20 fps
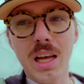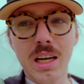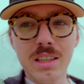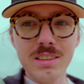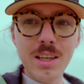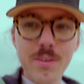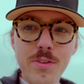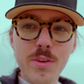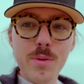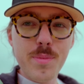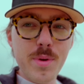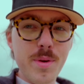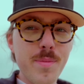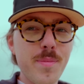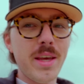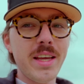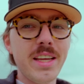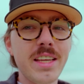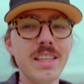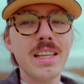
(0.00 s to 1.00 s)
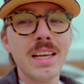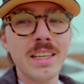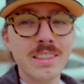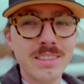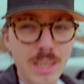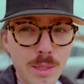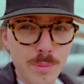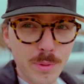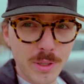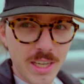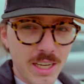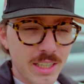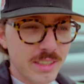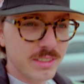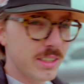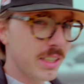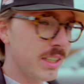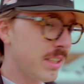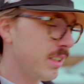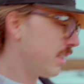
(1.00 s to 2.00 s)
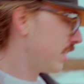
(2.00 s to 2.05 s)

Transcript: I'll definitely be making that type of content.